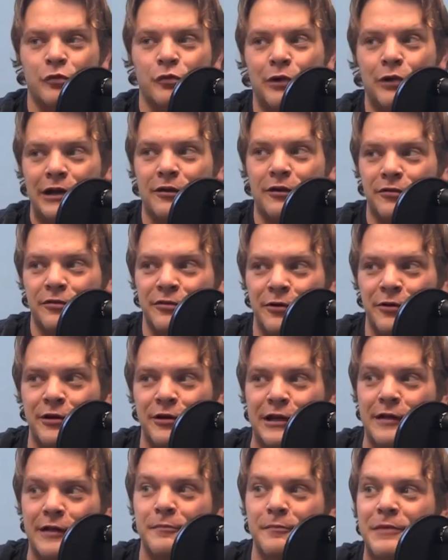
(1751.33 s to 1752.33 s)
20 or
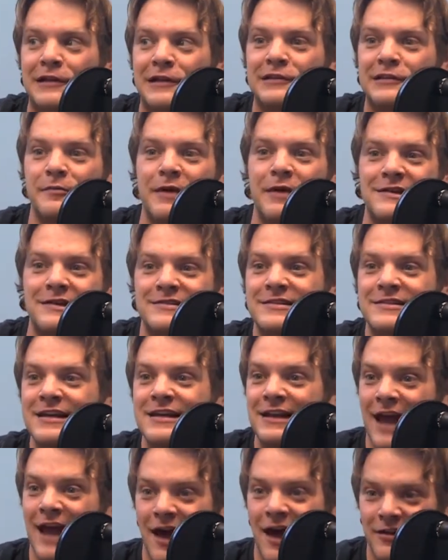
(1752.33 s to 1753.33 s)
30 and pick the best
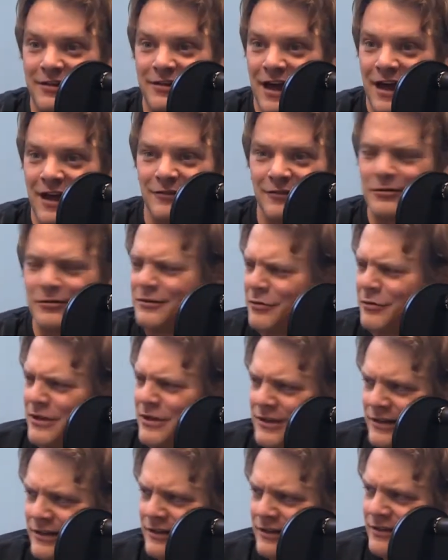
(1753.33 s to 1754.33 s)
10 out of that,
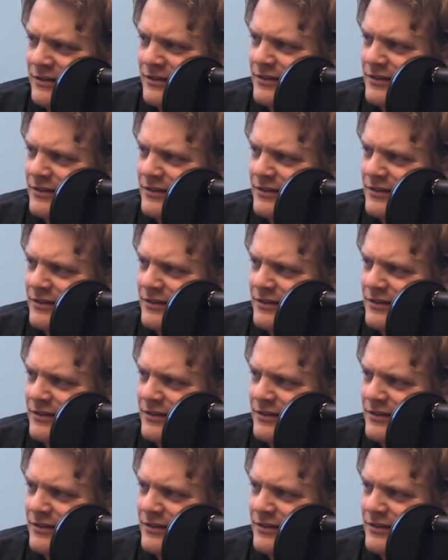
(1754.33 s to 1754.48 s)
wouldn't you?